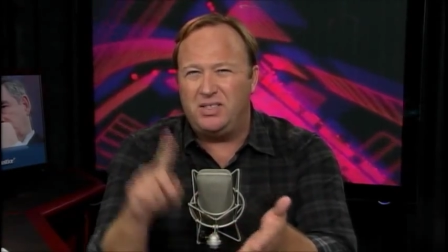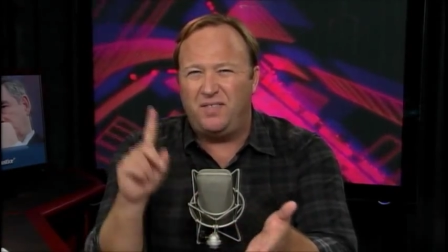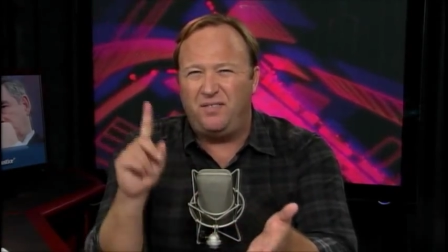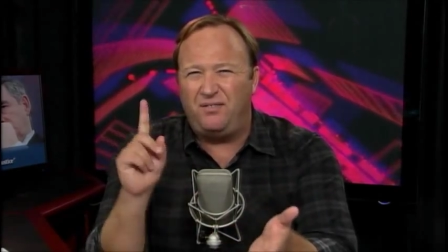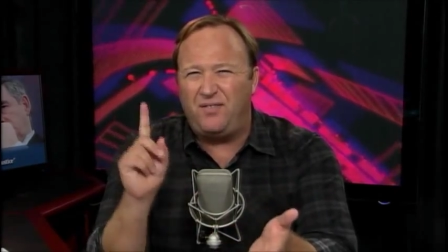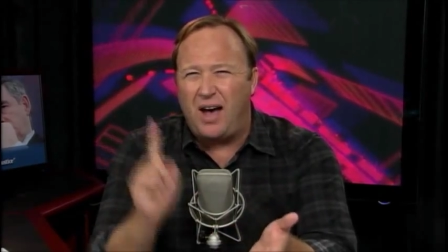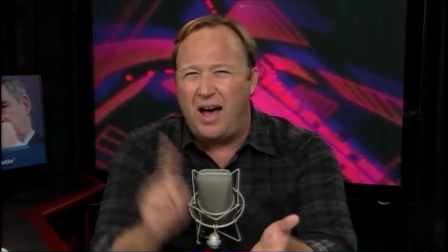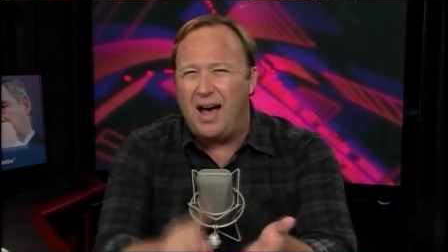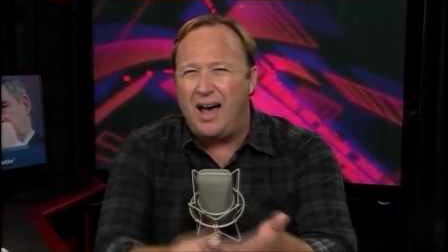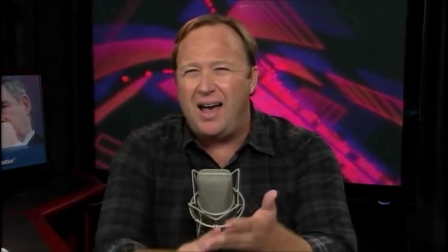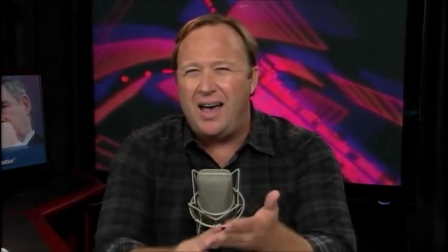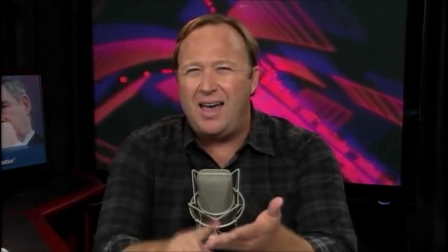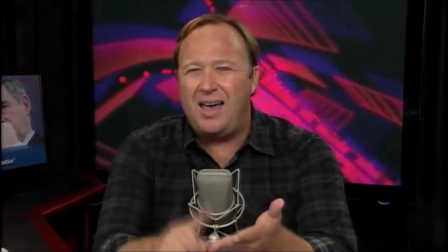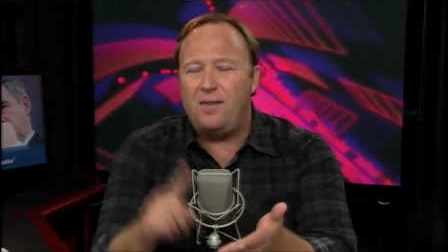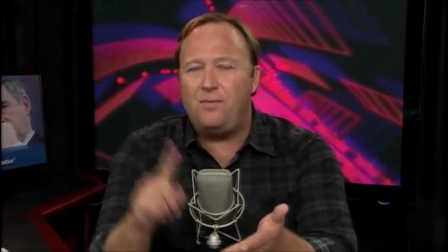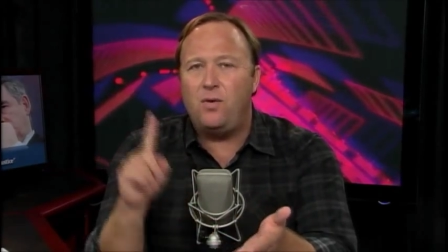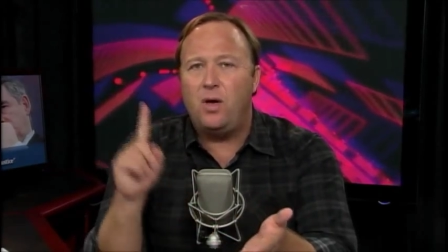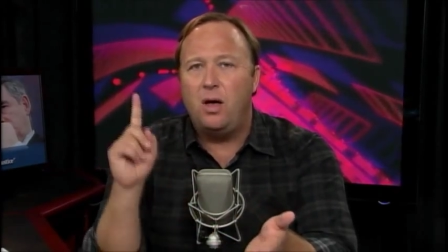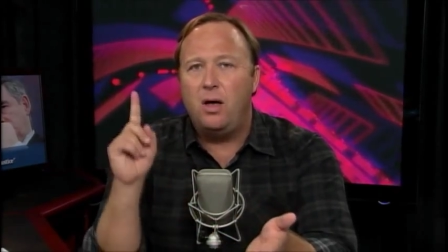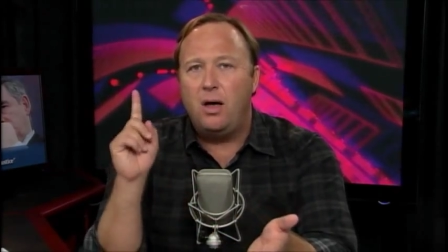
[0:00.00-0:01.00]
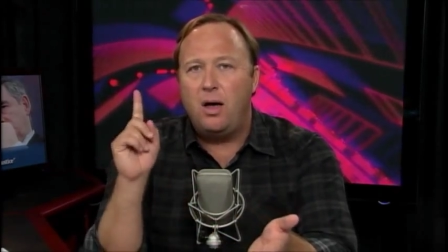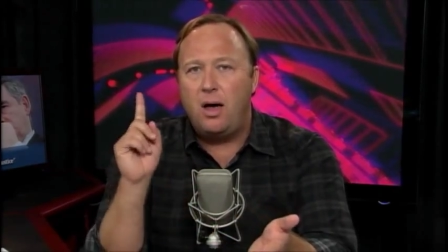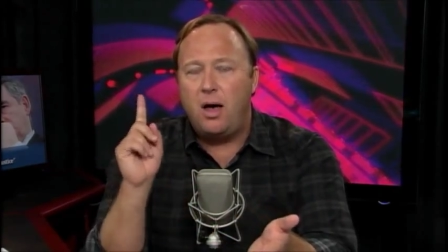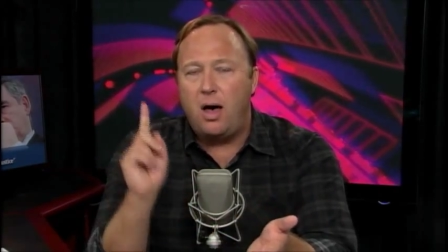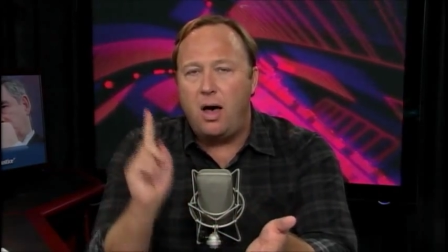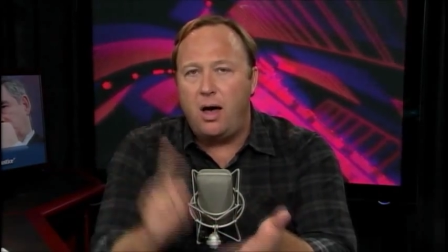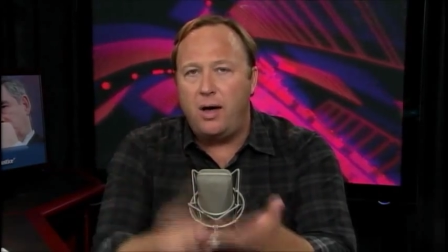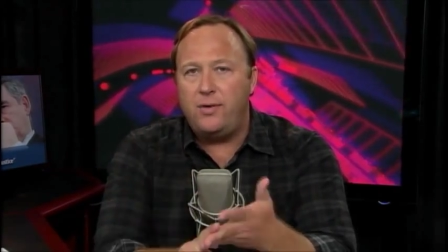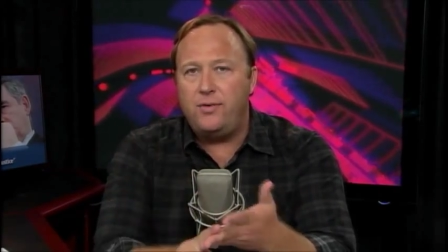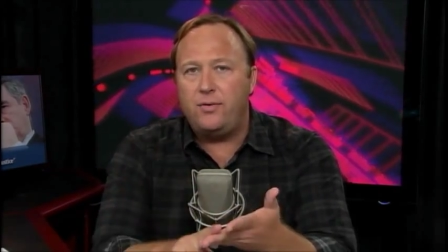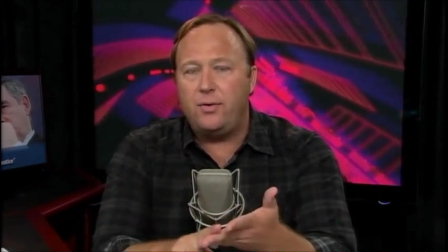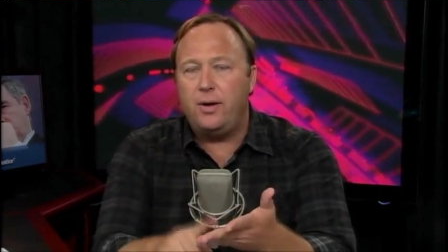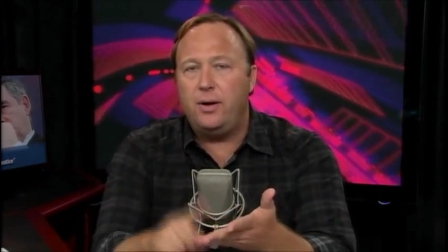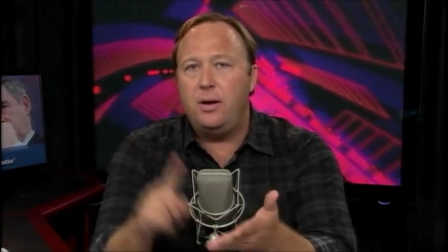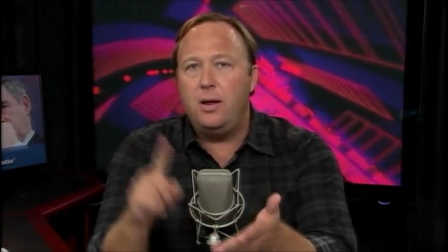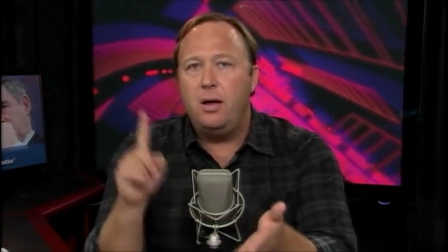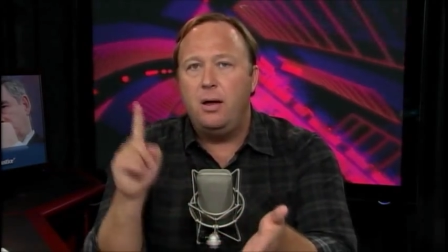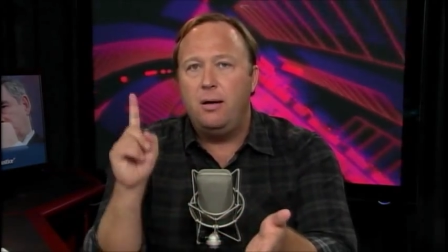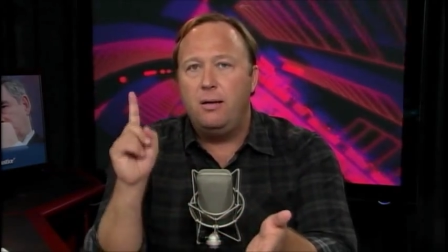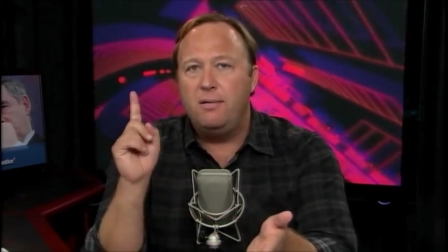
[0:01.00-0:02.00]

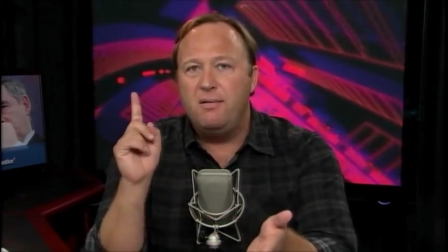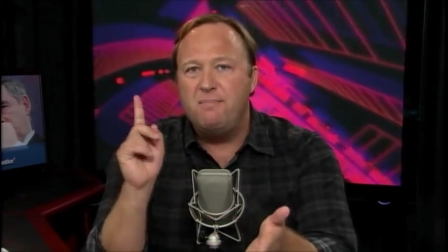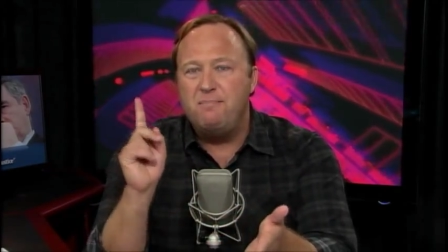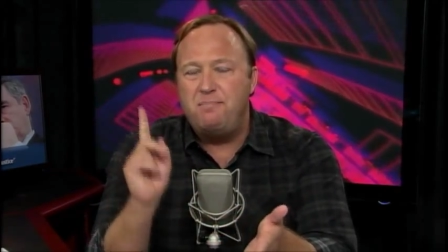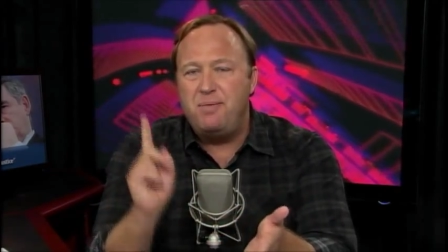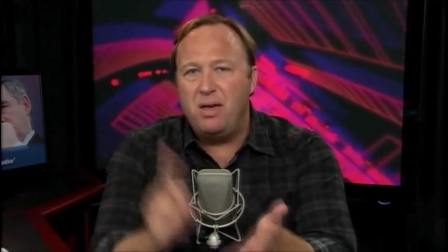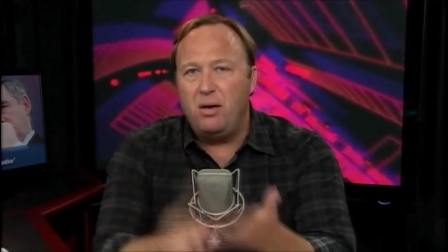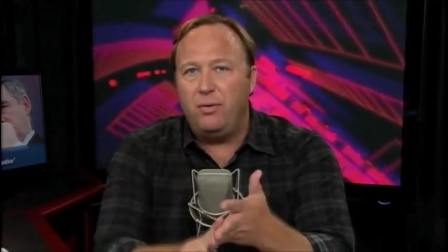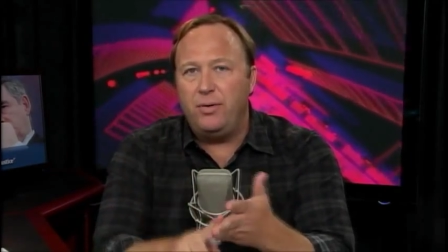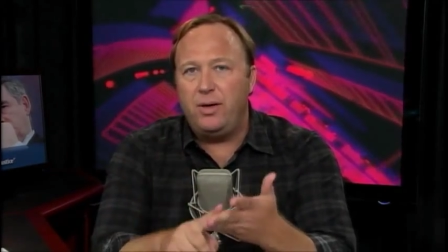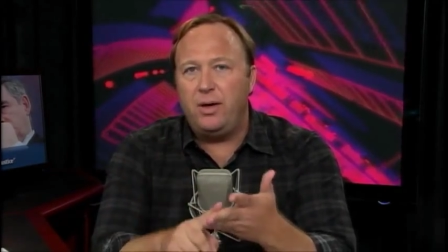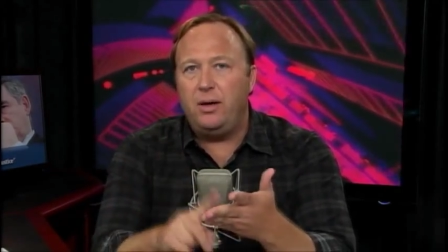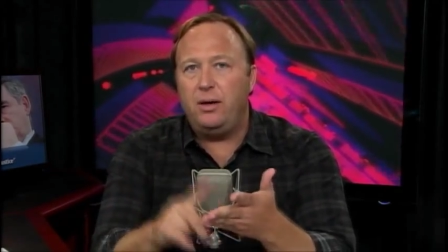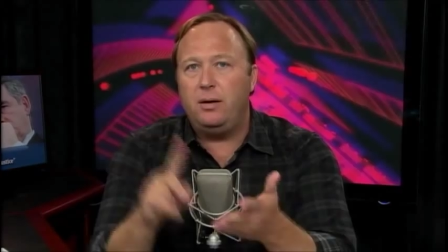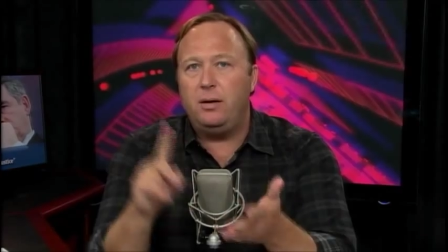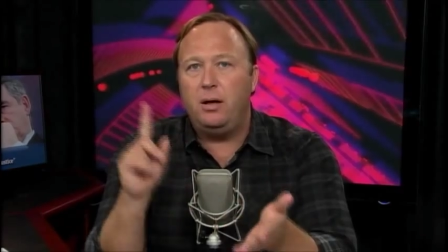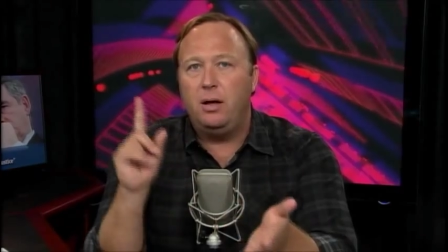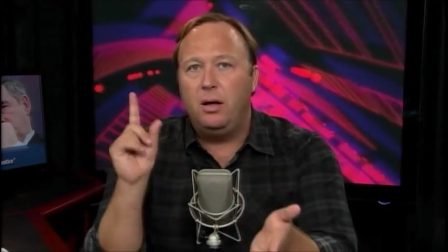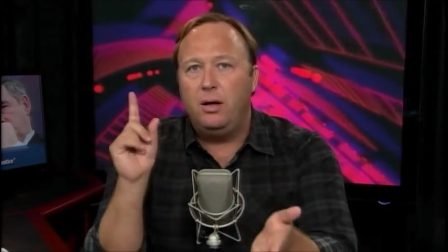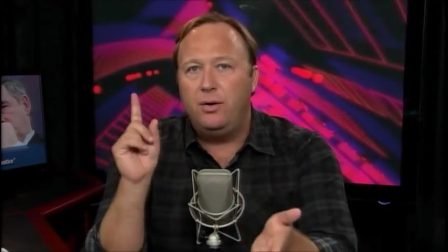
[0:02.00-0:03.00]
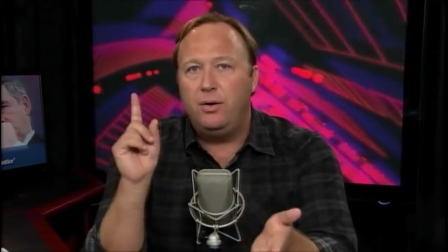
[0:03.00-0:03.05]
$500 billion